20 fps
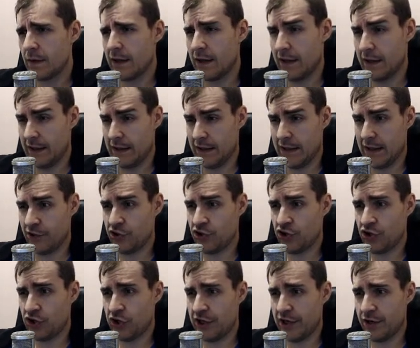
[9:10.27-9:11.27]

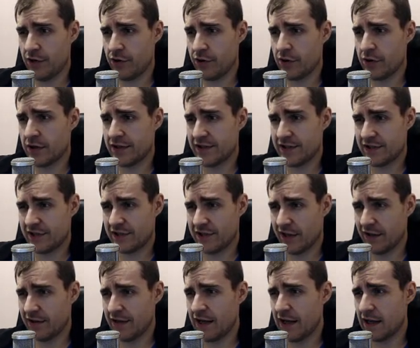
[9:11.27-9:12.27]
Lunch, dinner,
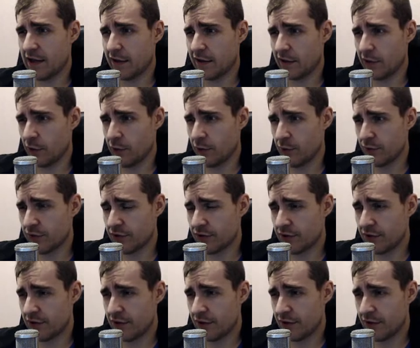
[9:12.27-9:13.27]
Sunday closed.